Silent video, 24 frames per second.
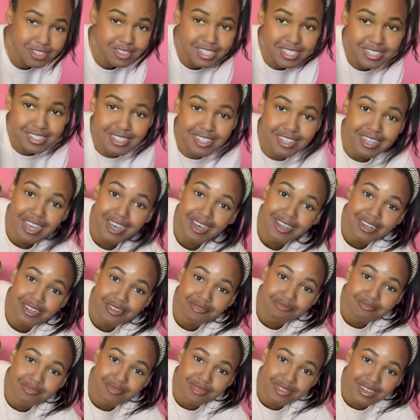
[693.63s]
this and not,
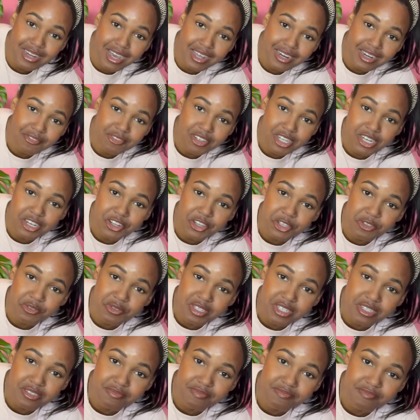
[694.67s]
not even gonna use
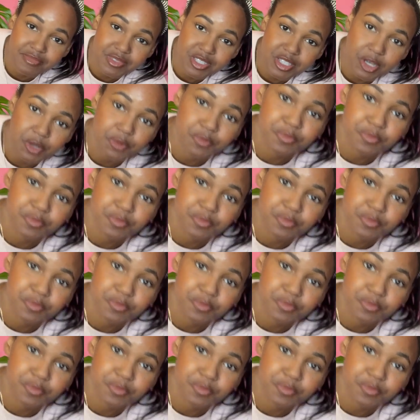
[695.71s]
it, so.